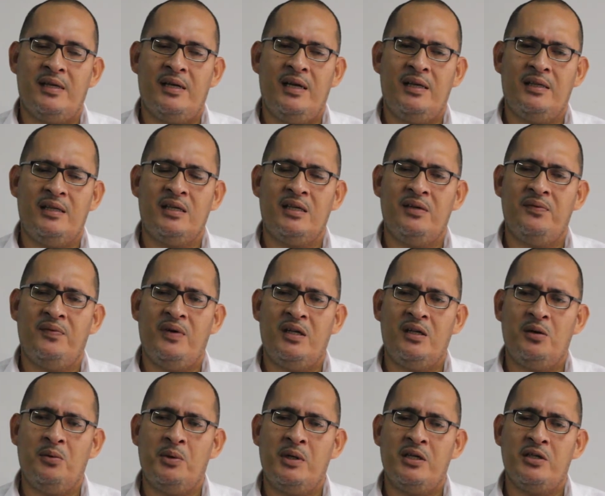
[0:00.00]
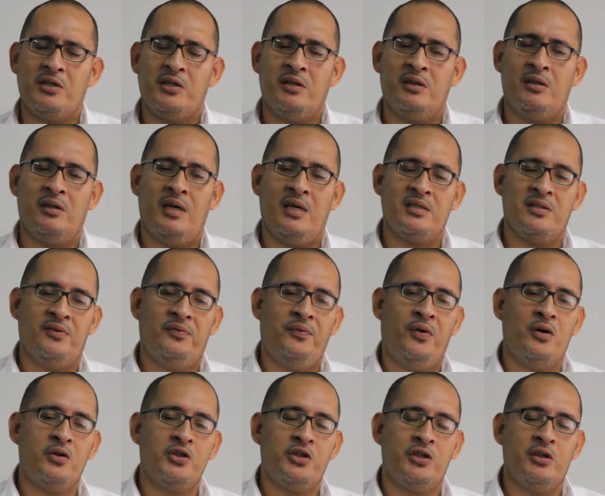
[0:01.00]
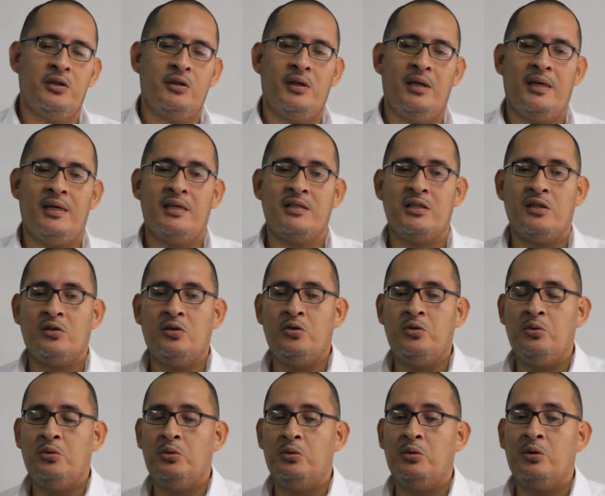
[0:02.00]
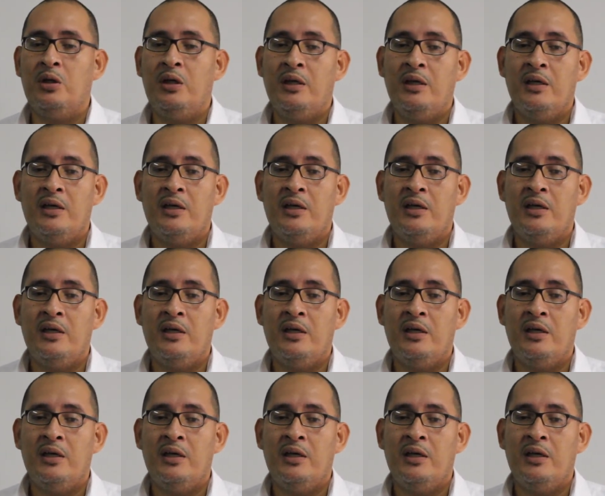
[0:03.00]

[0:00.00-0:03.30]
And I think evaluation as a function and as a tool